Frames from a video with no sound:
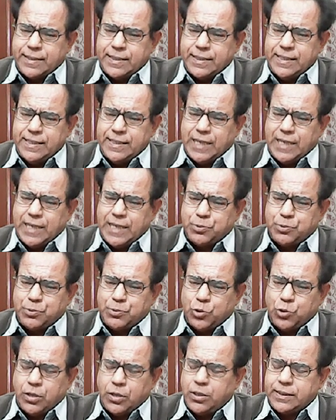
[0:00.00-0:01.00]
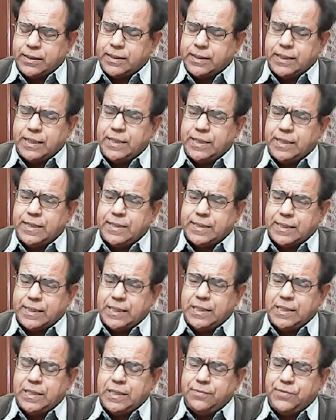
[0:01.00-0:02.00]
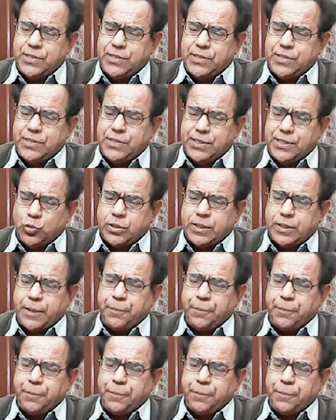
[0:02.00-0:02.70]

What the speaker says: three videos.